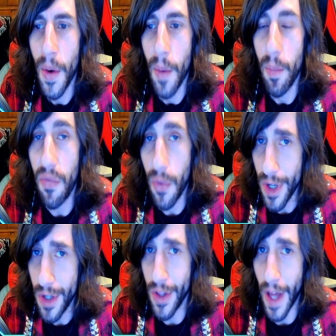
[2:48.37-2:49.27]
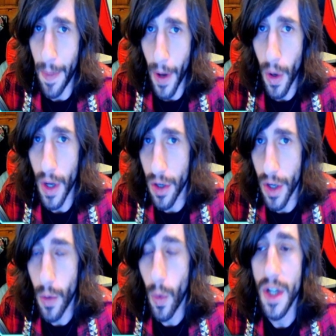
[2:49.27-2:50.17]
Before you do that though, you're
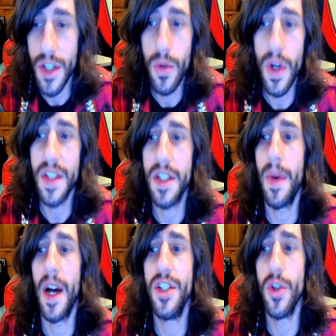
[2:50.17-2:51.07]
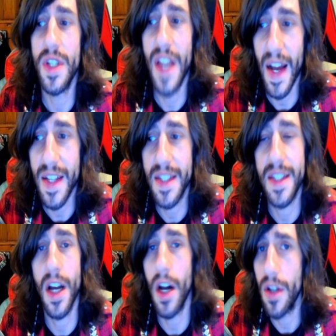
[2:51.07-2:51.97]
going to want to customize your texts,
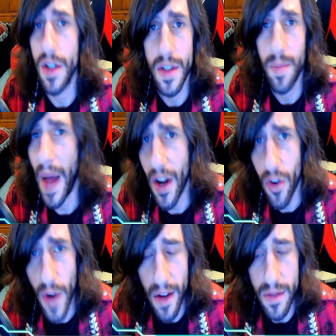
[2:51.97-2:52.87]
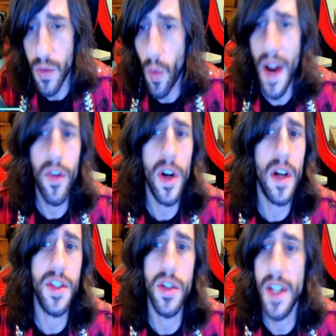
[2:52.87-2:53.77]
colors, backgrounds, whatever
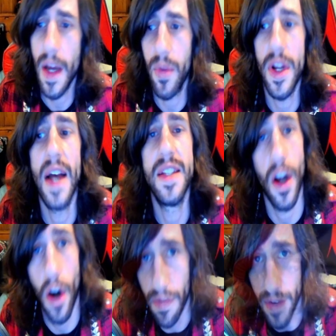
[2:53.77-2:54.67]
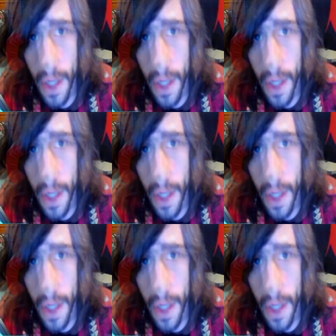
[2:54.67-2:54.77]
else your template has to offer.